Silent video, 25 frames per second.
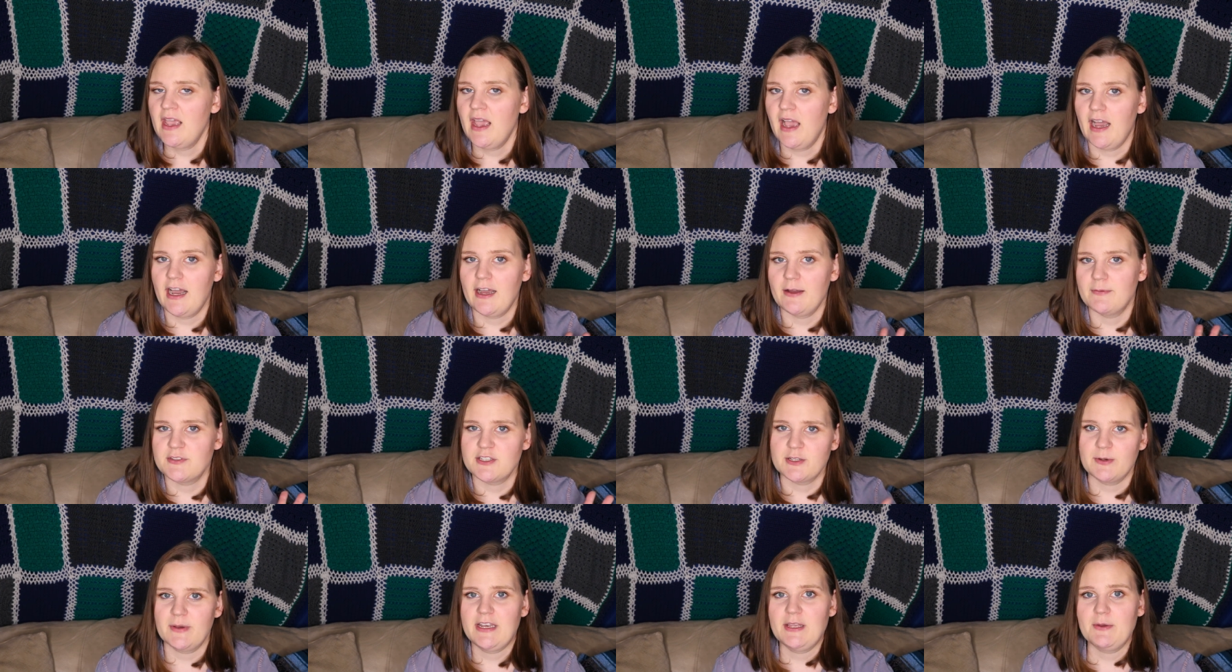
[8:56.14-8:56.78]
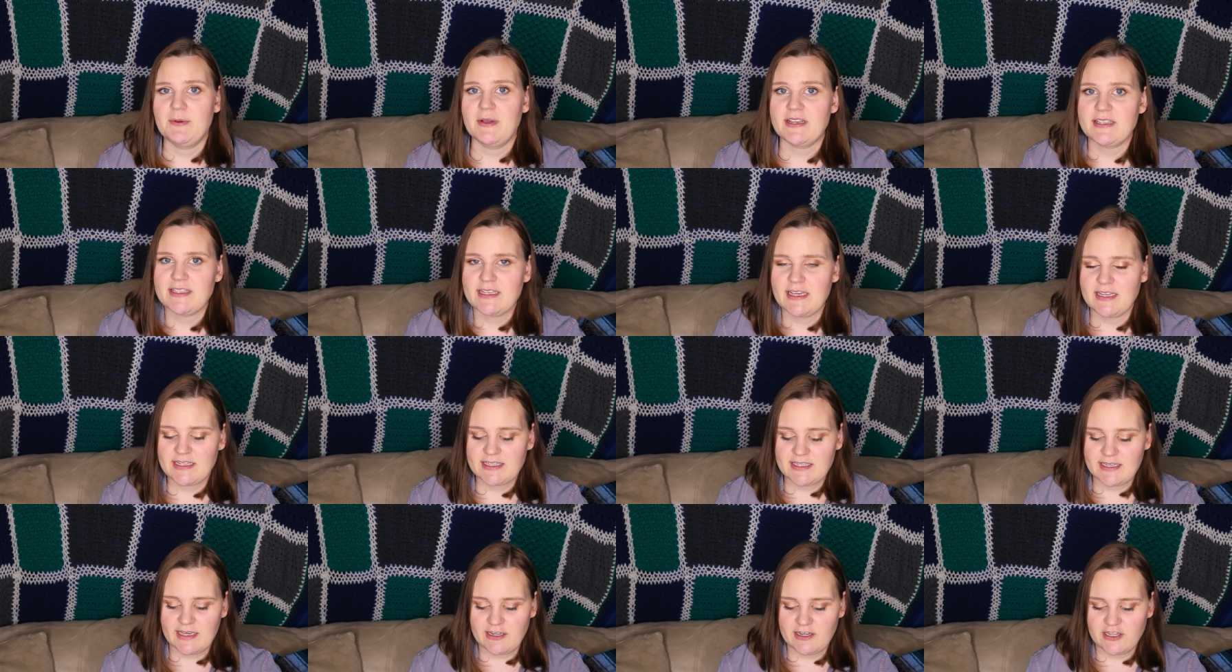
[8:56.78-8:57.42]
Um, so anyways, I
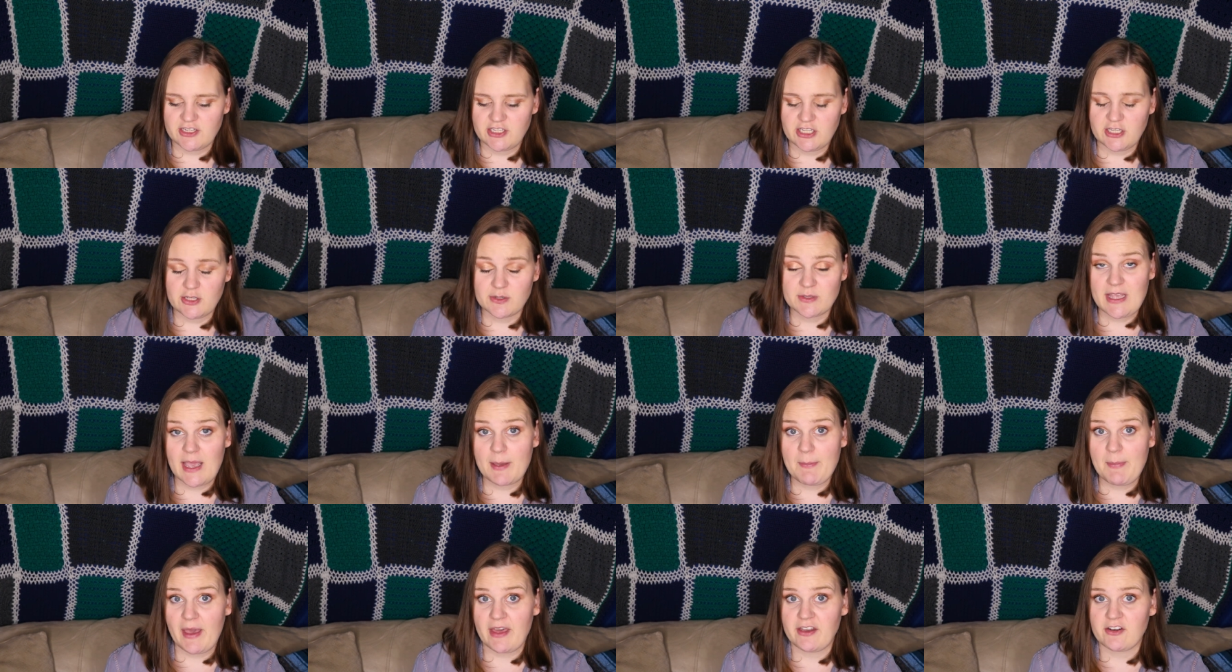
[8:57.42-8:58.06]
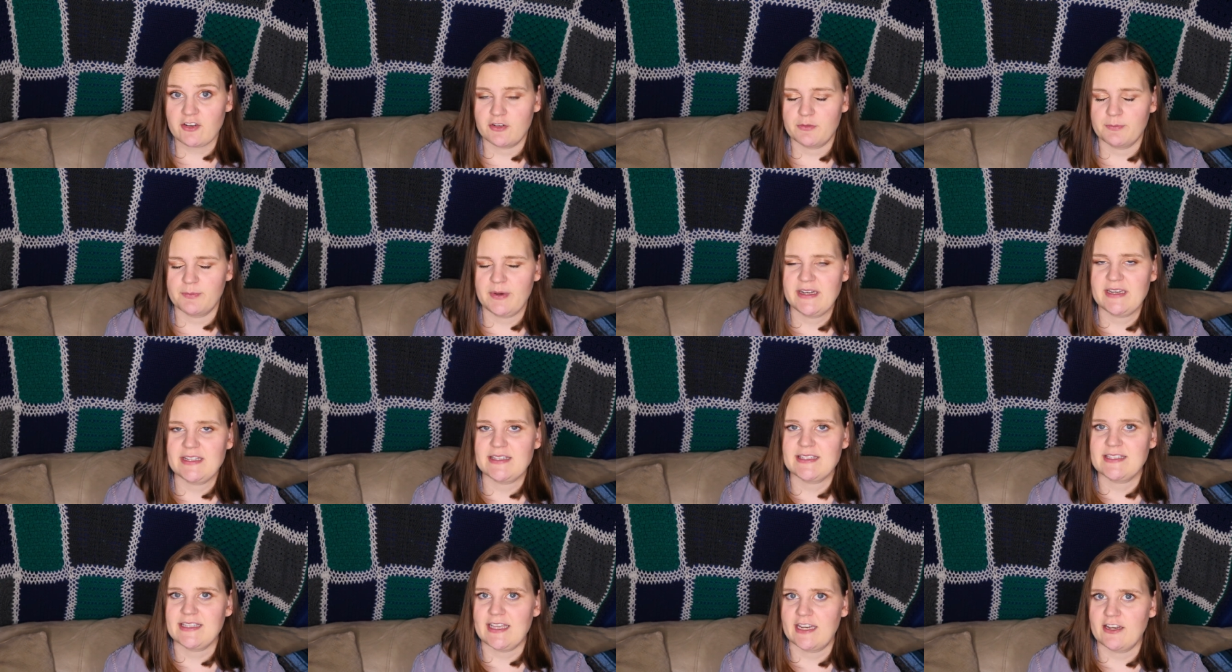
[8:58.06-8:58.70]
decided to use that pattern, but
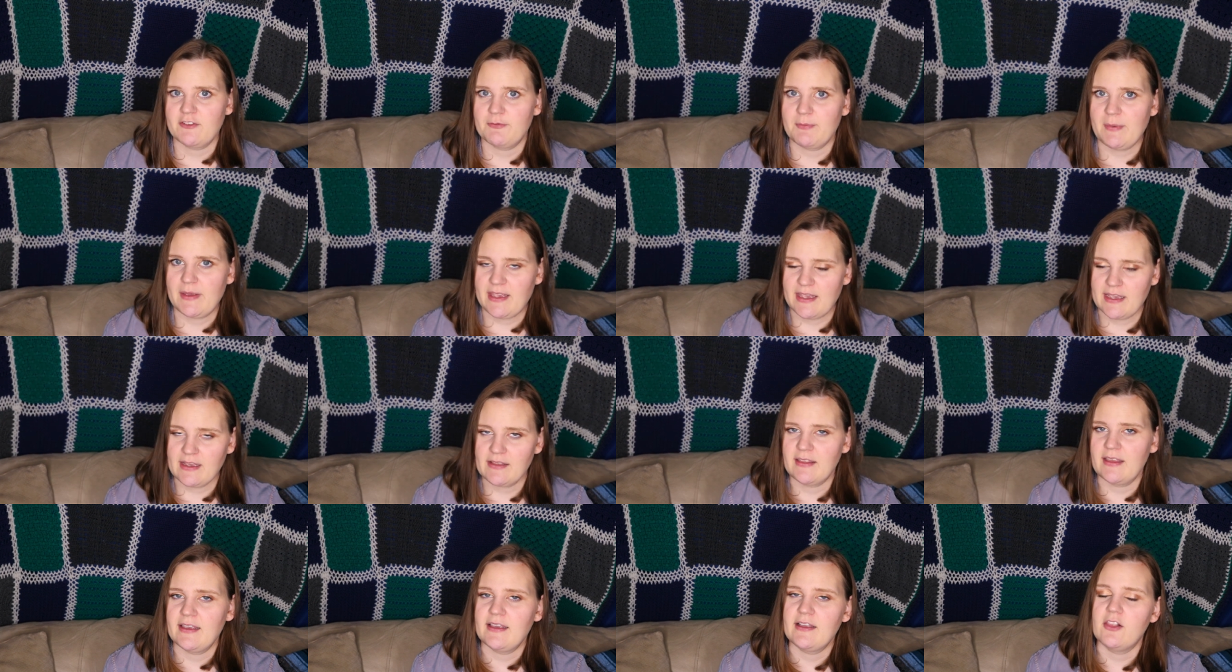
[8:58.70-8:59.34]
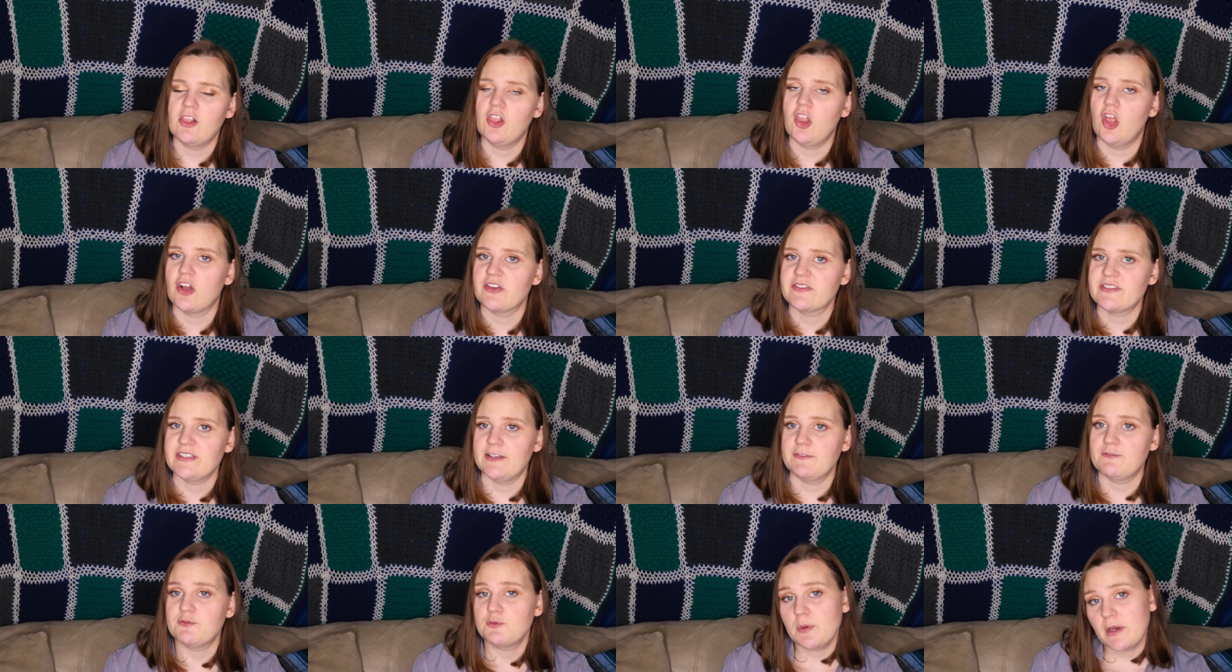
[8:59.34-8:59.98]
instead of making like a long
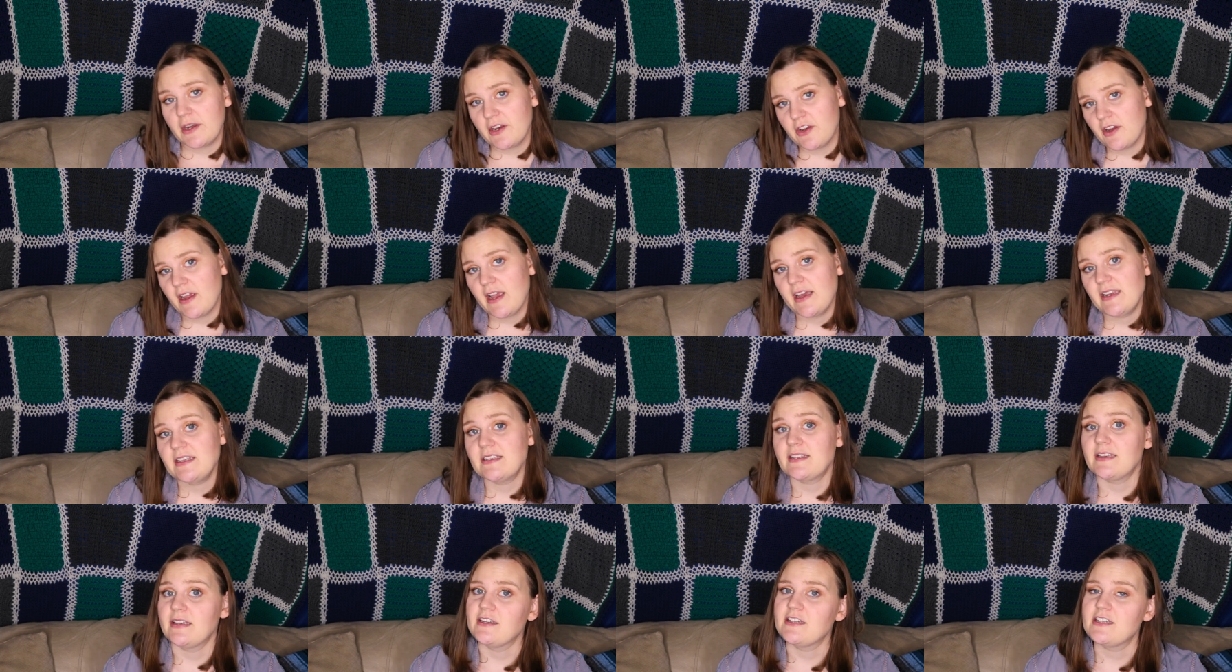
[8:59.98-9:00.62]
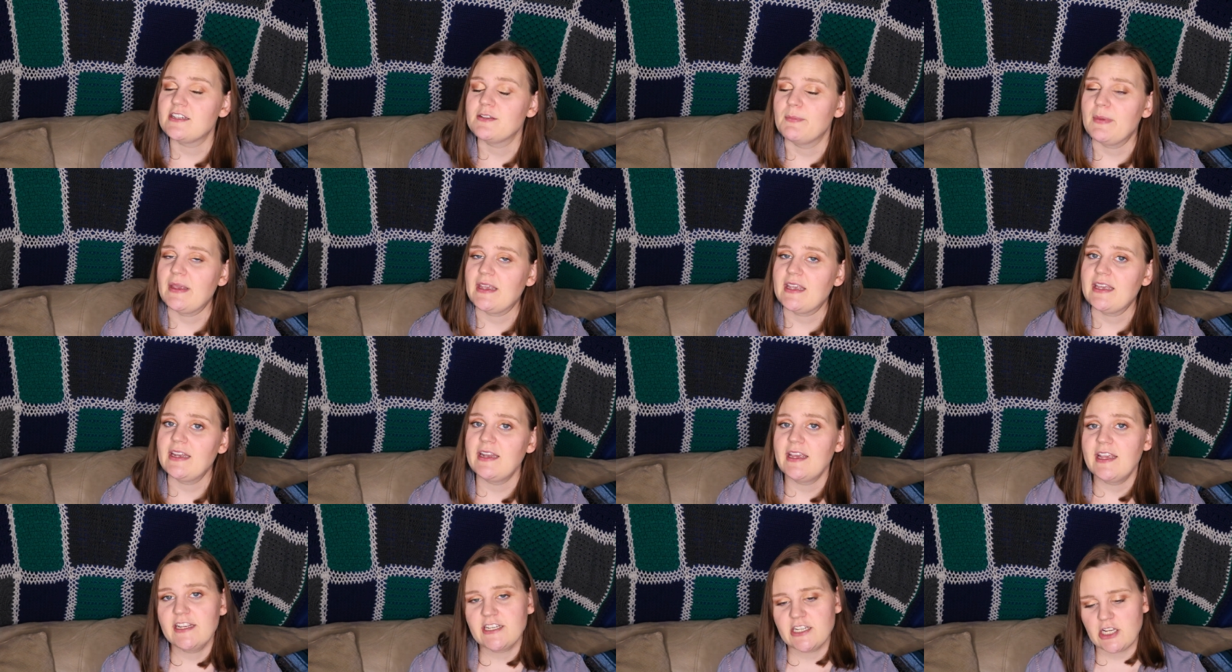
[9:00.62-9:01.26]
sleeve sweater, I decided to make
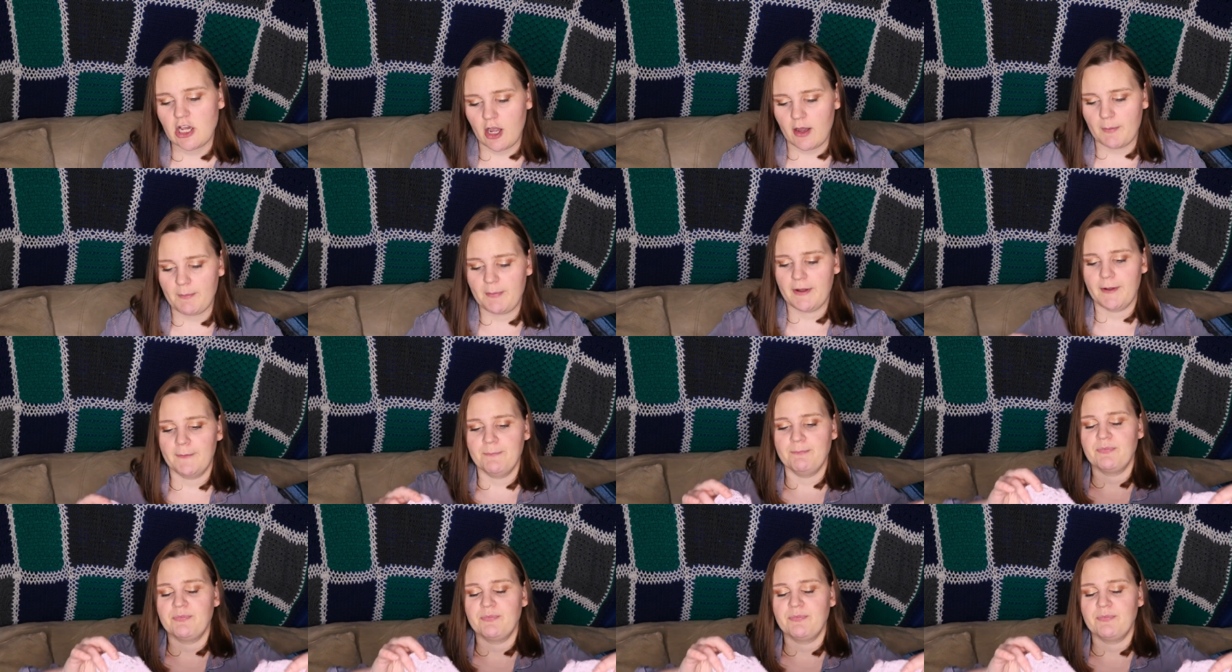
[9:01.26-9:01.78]
it a top.